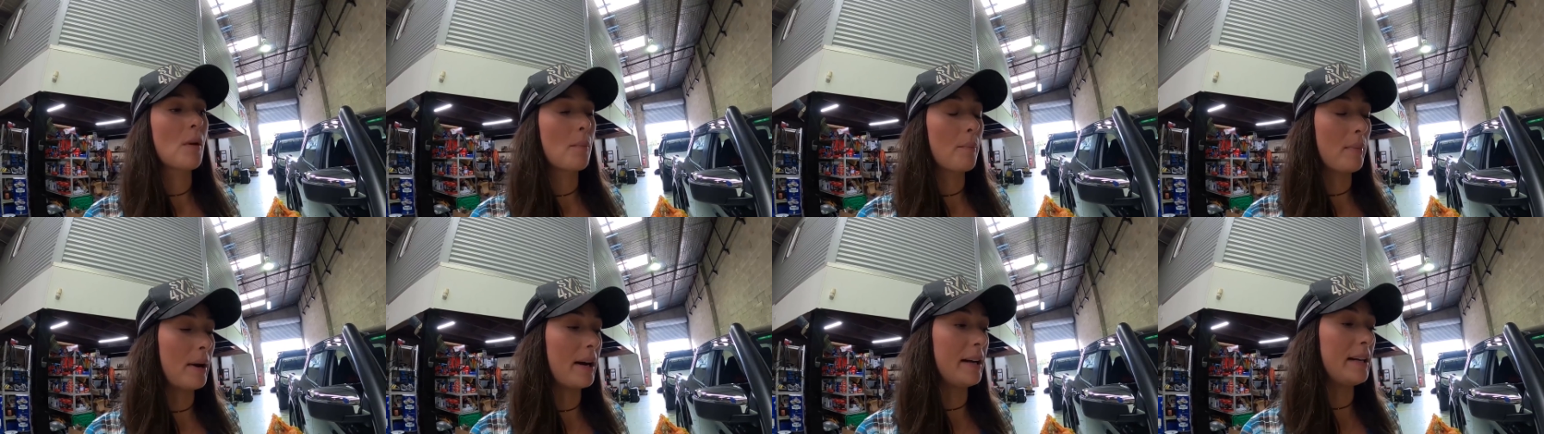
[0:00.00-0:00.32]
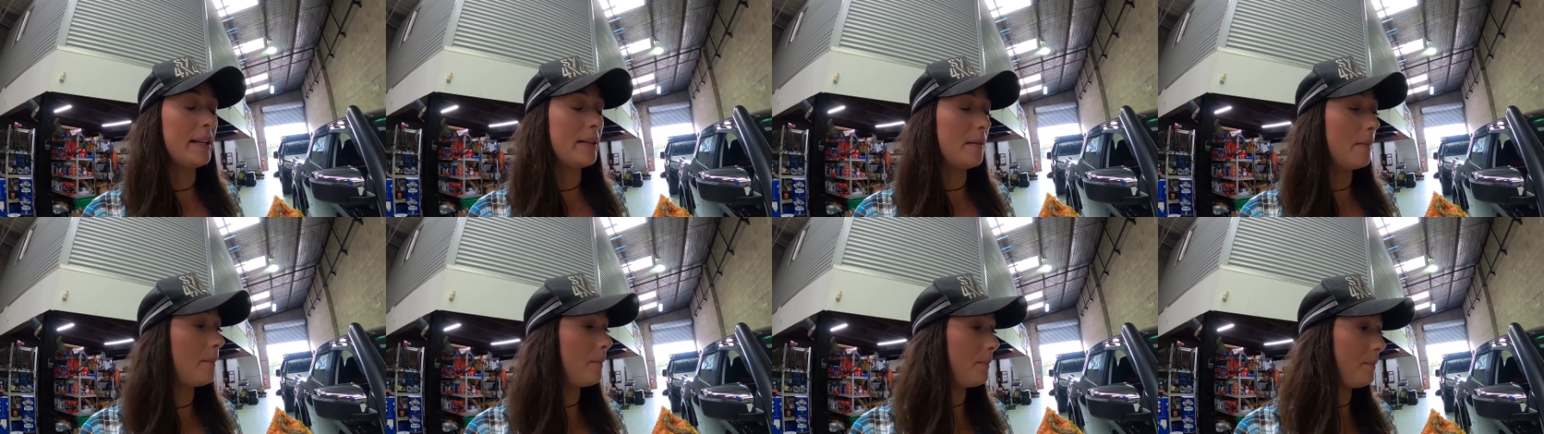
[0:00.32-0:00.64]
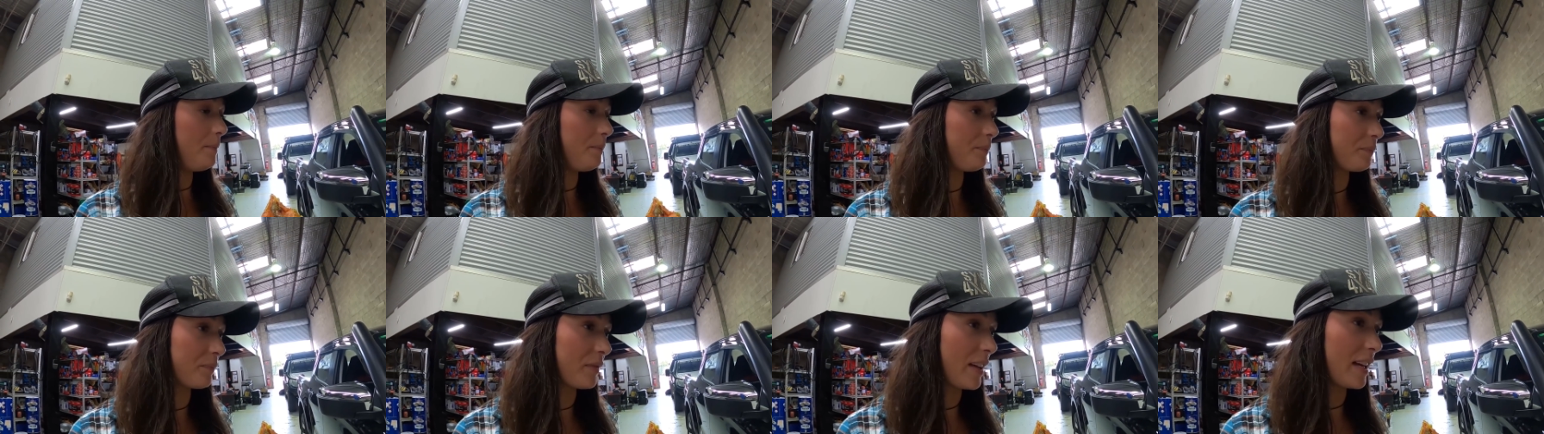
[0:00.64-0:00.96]
But
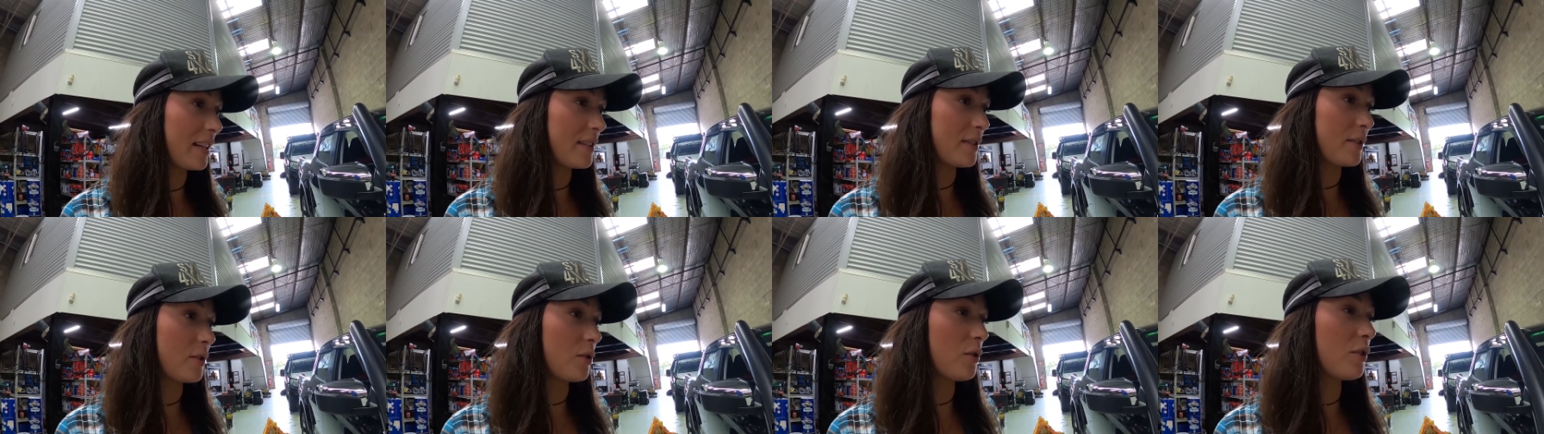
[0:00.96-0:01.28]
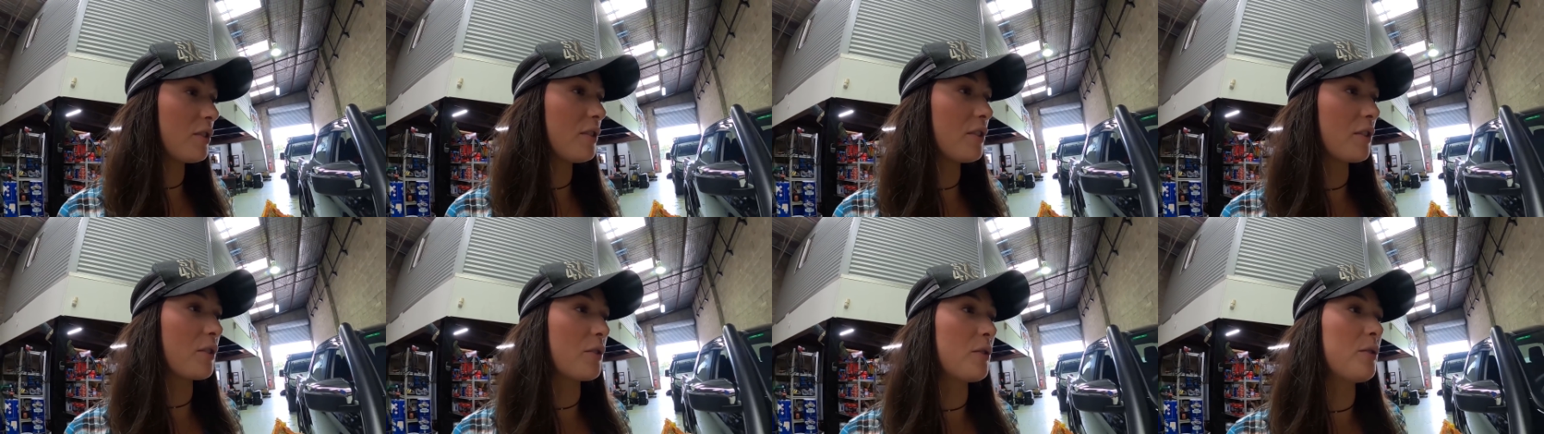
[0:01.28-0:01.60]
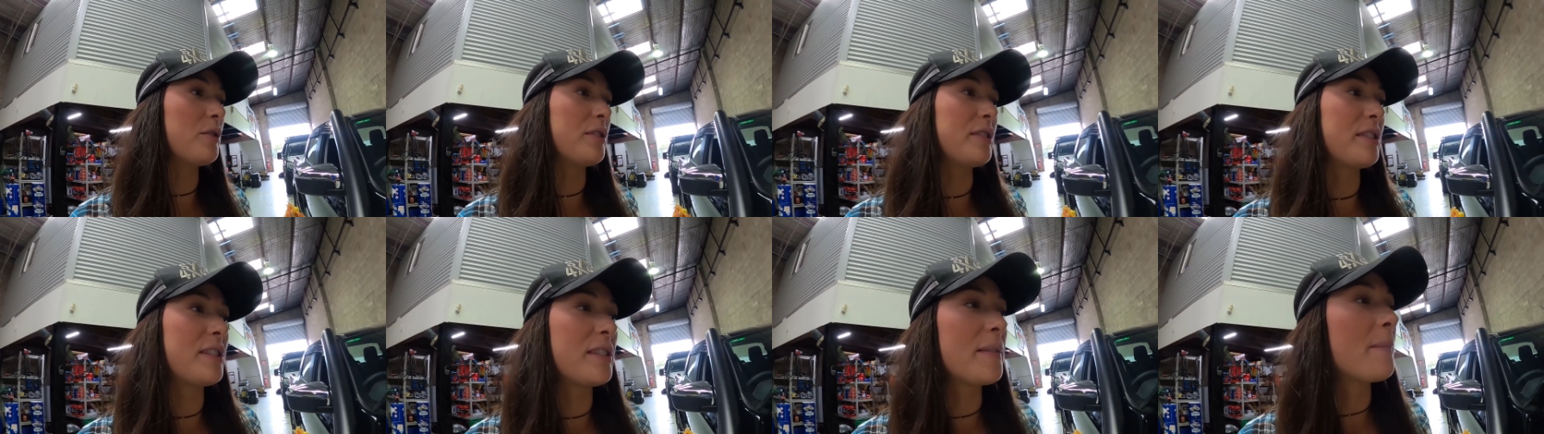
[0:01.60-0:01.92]
it's looking the
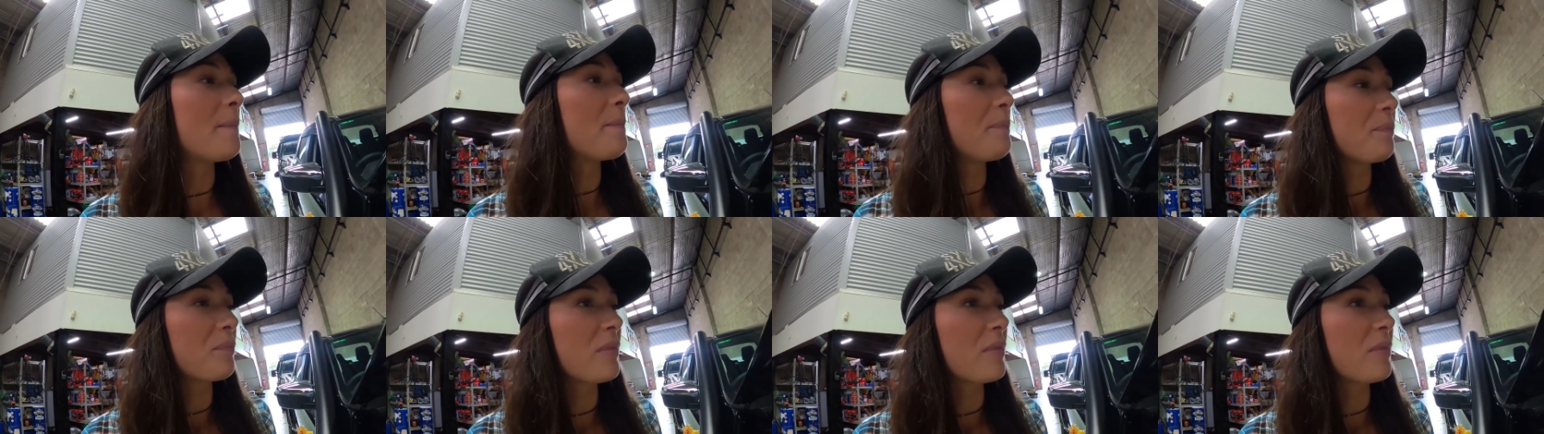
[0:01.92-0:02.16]
goods.